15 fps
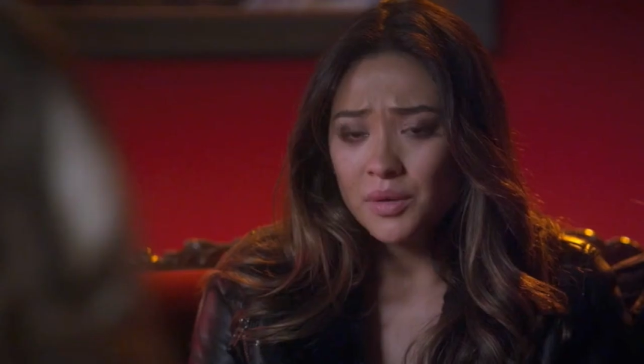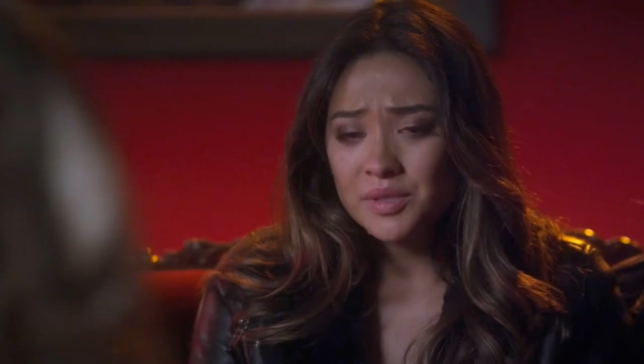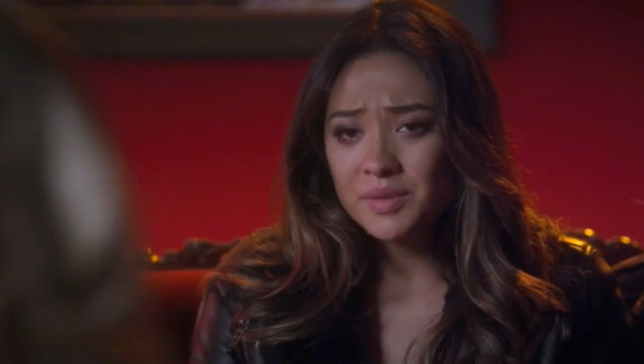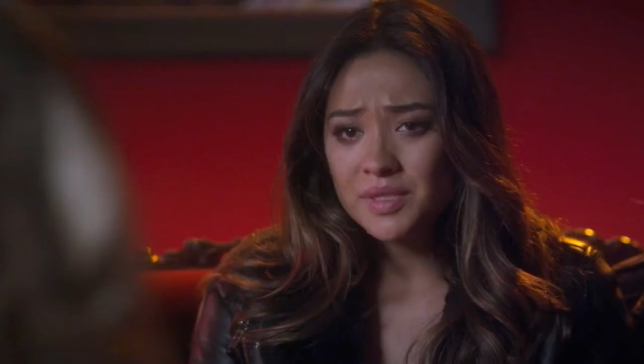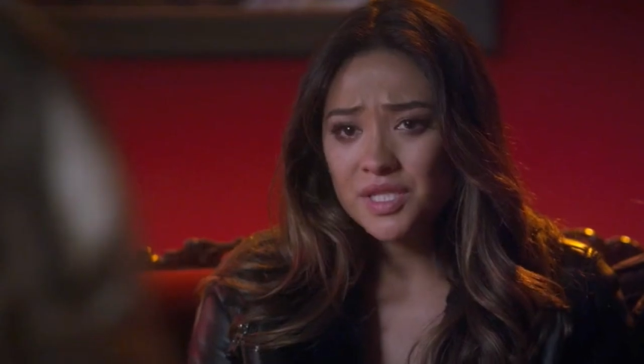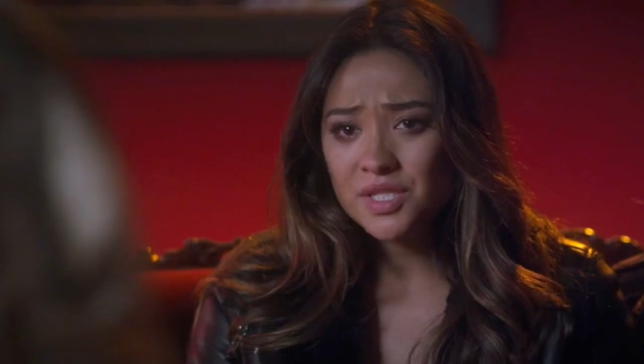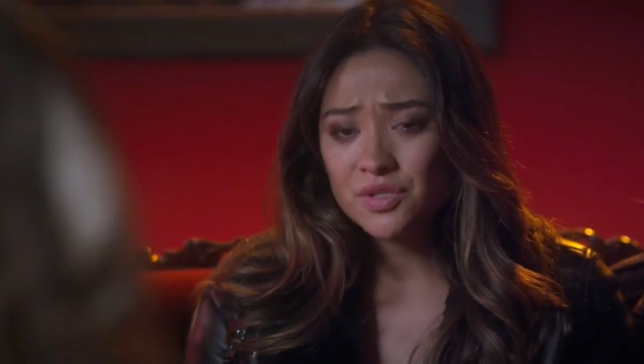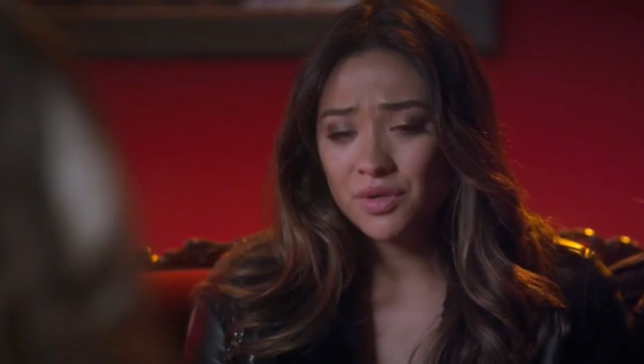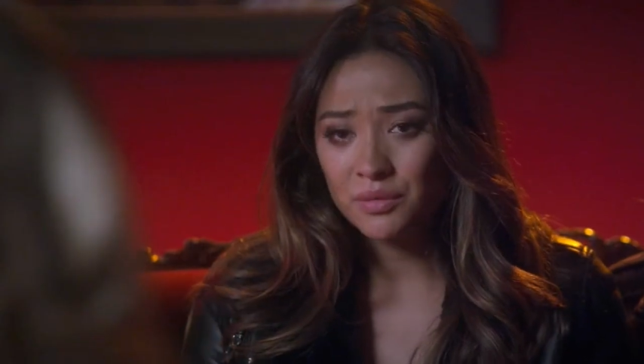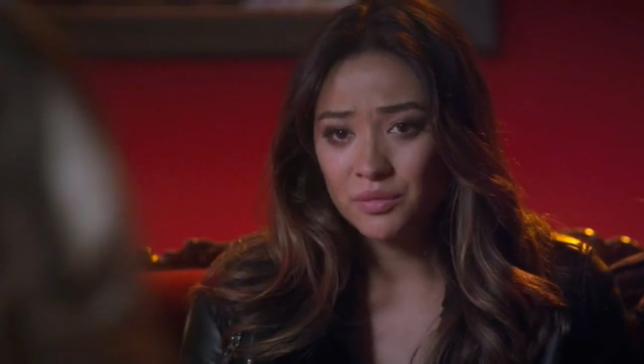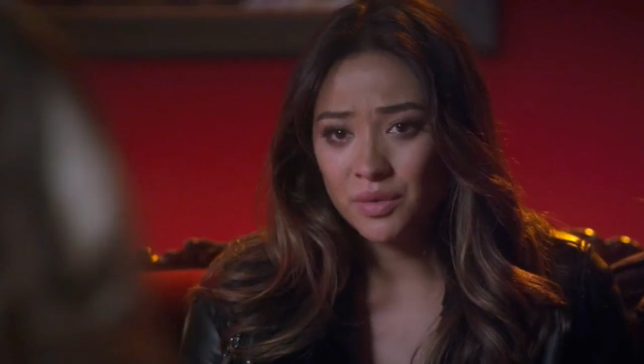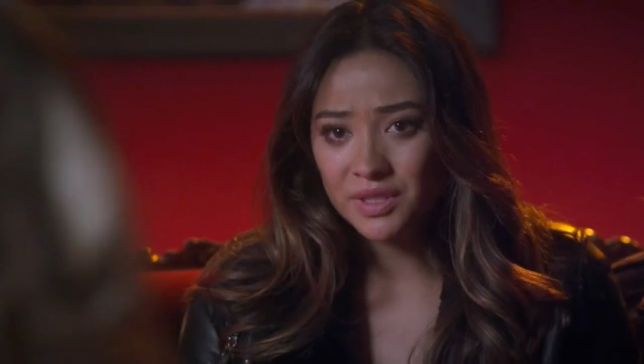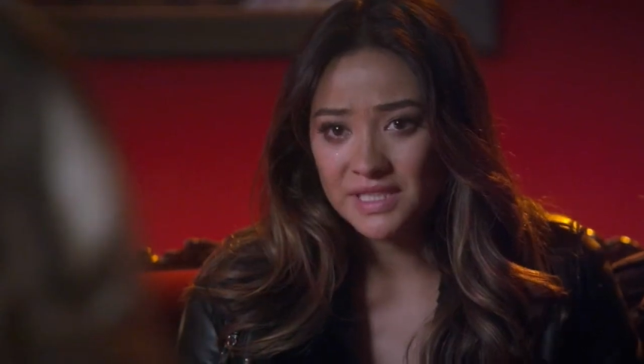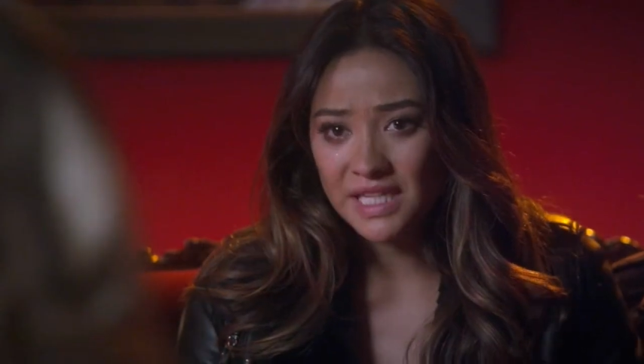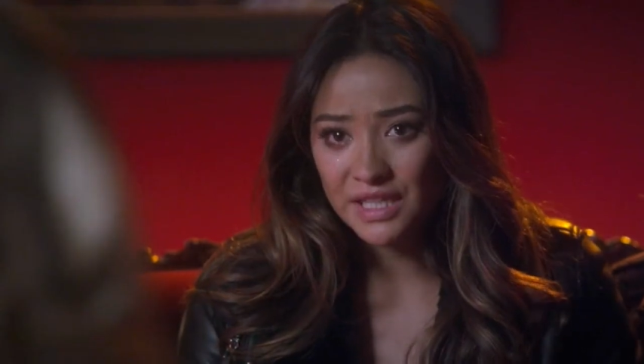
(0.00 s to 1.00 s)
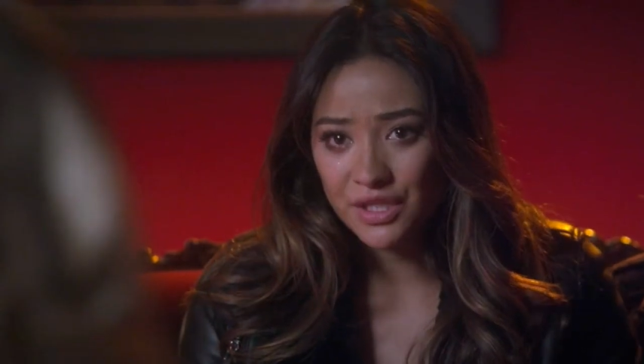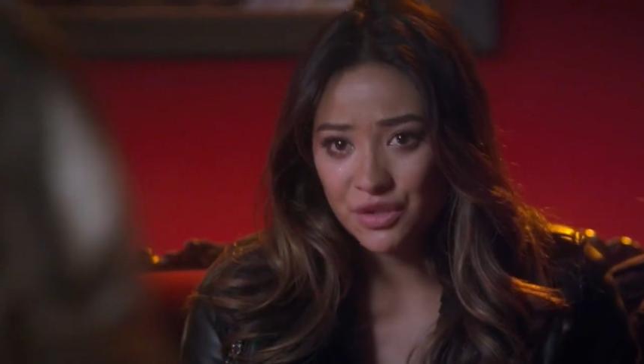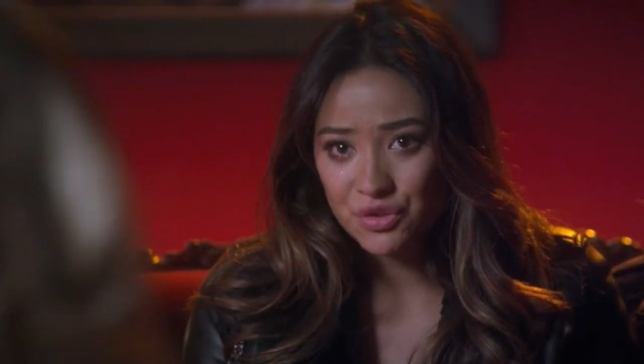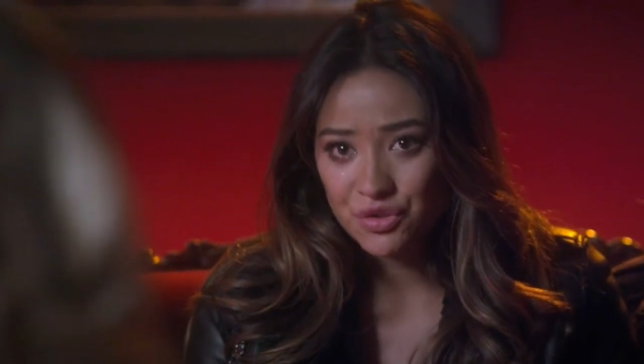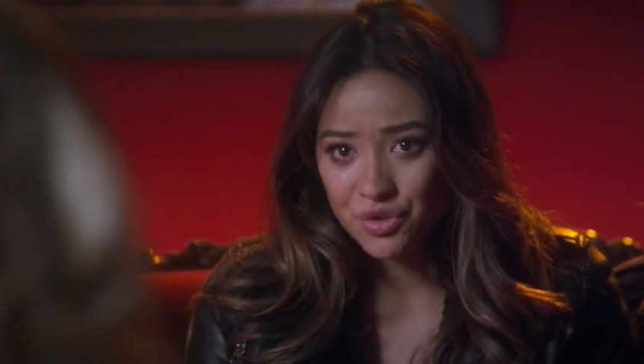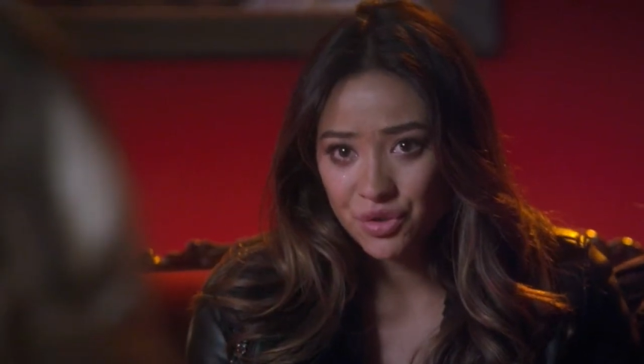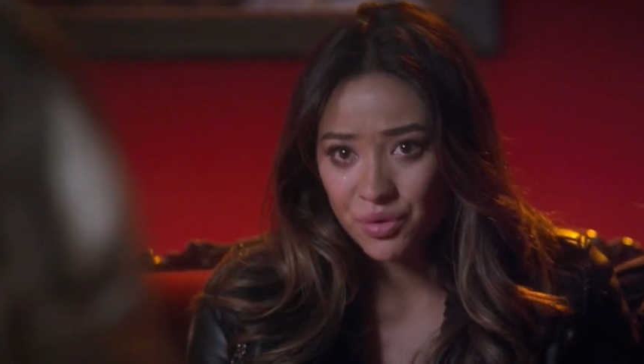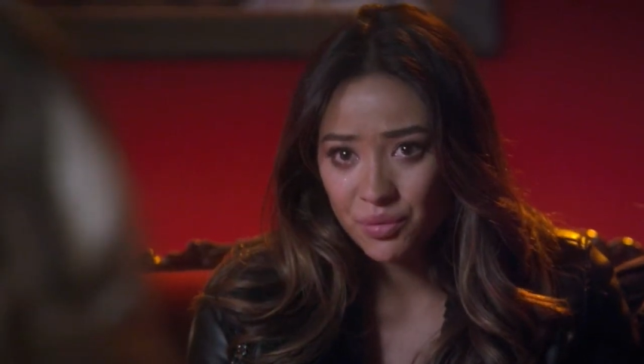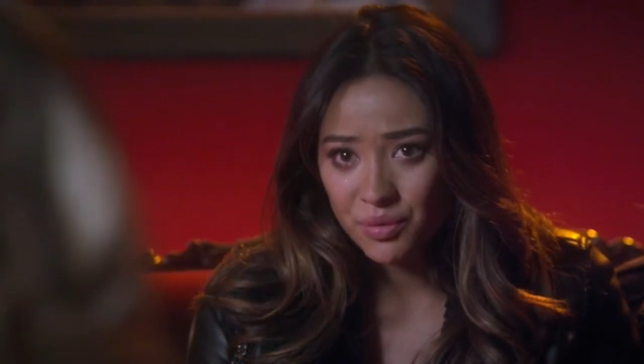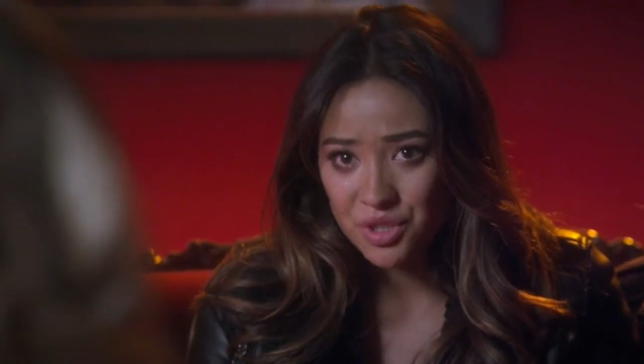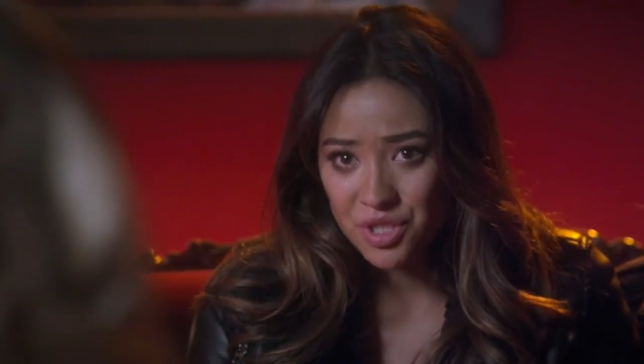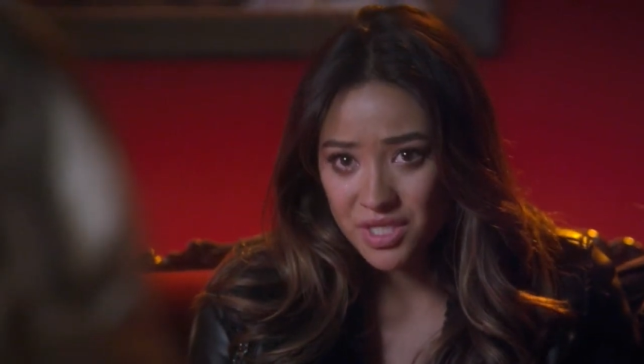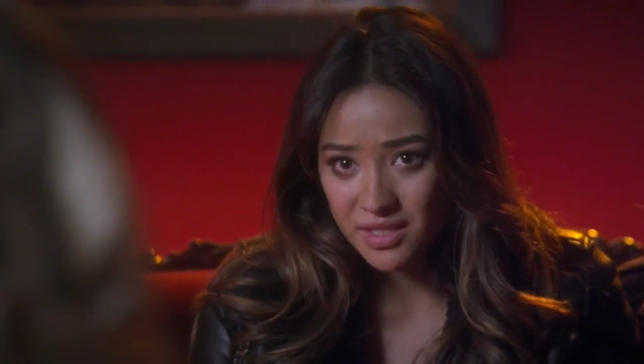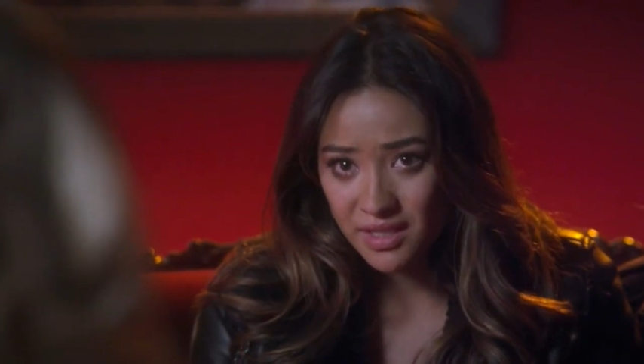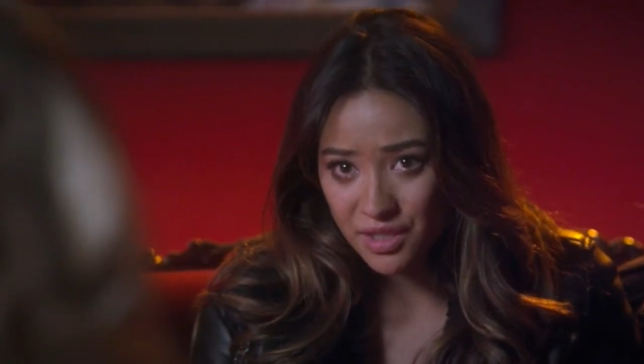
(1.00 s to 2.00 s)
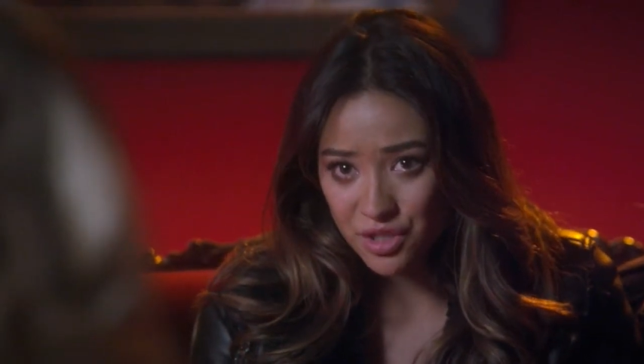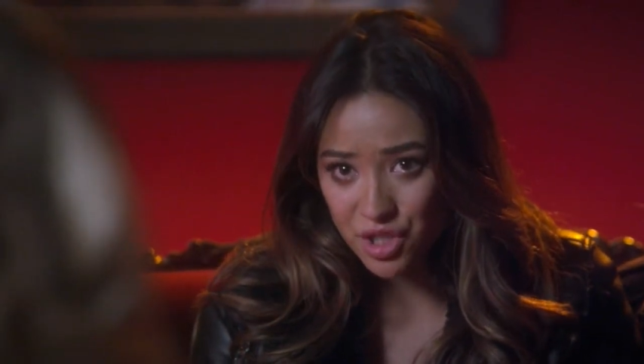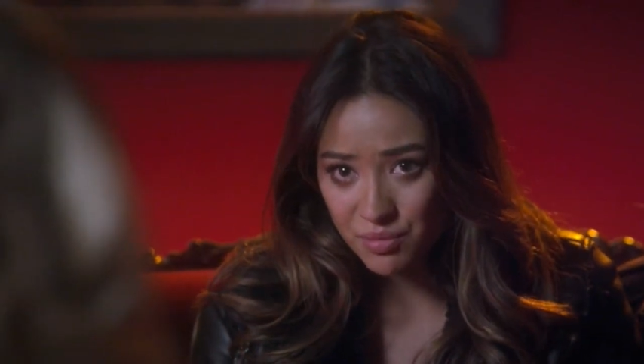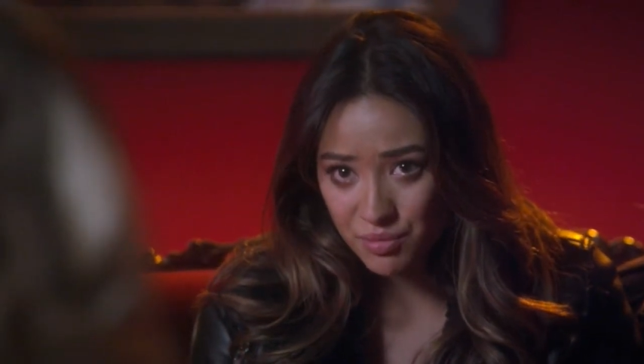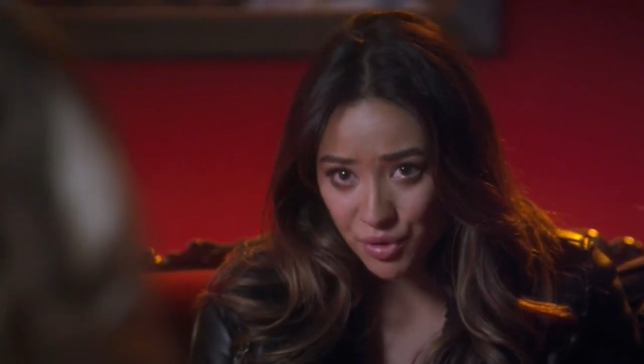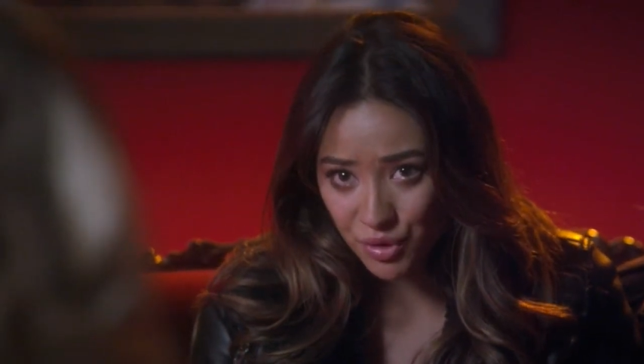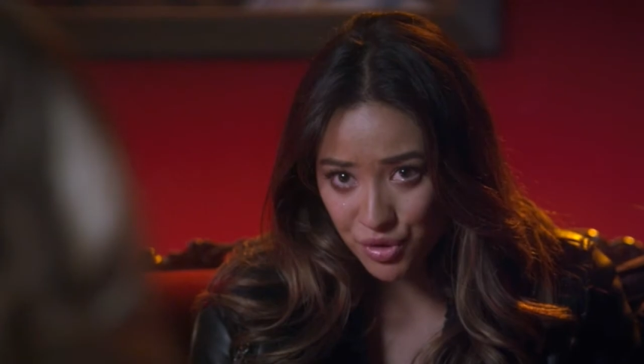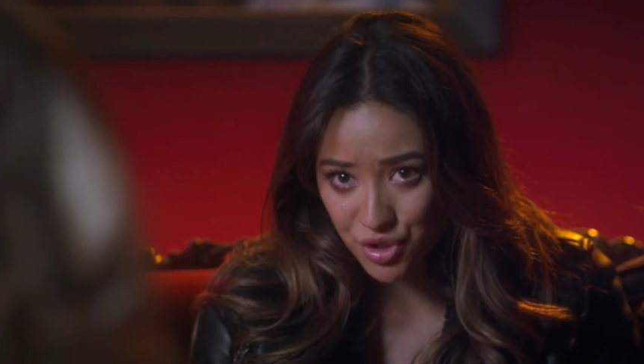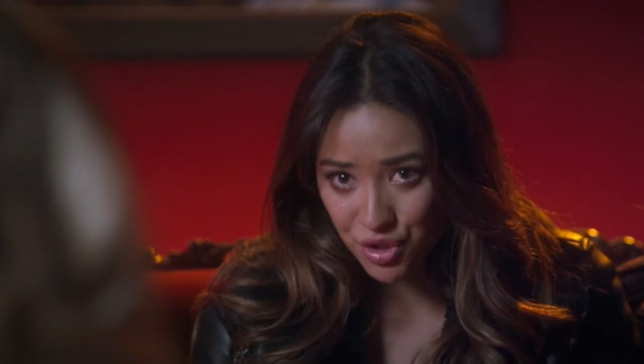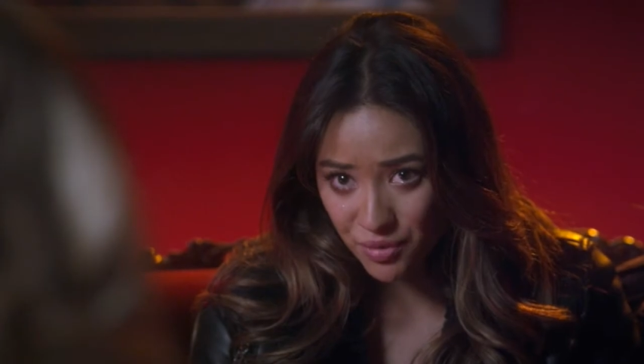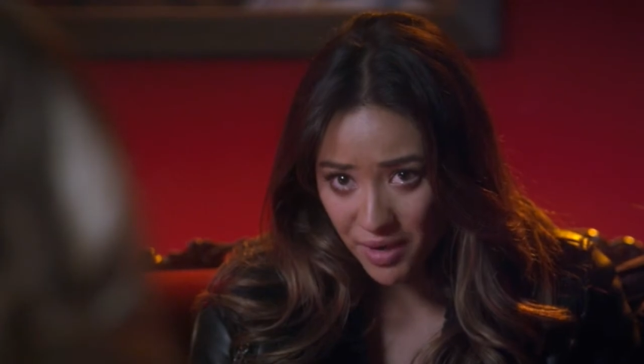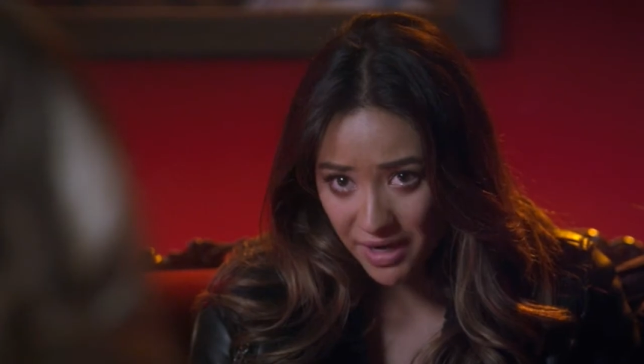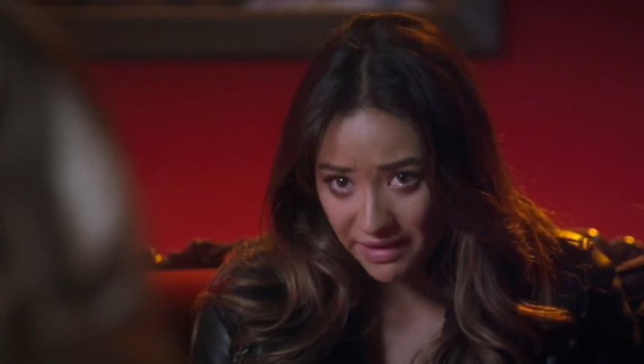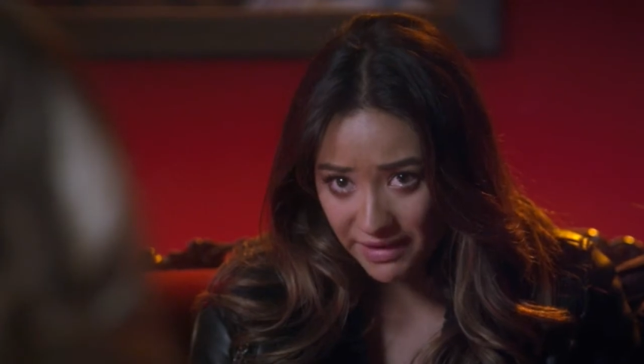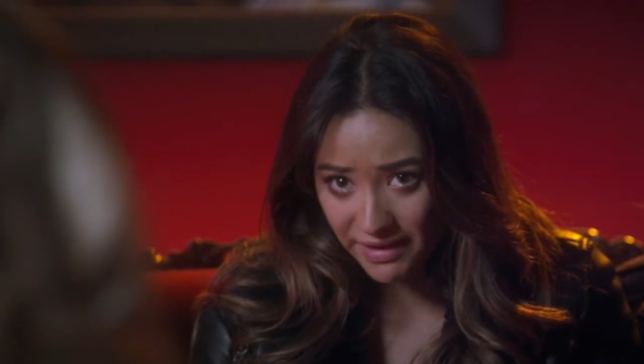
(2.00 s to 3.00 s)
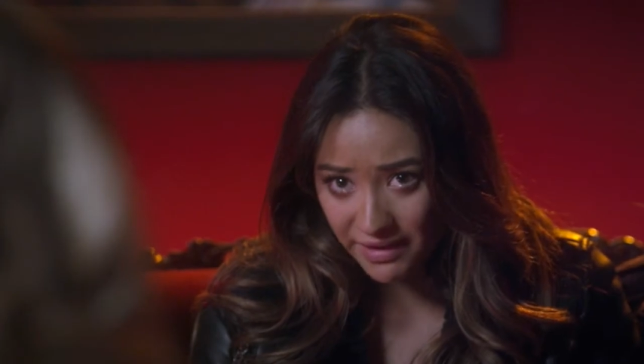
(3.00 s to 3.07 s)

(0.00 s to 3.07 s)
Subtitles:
Was Mrs. Grunwald telling the truth when she said that she pulled you out of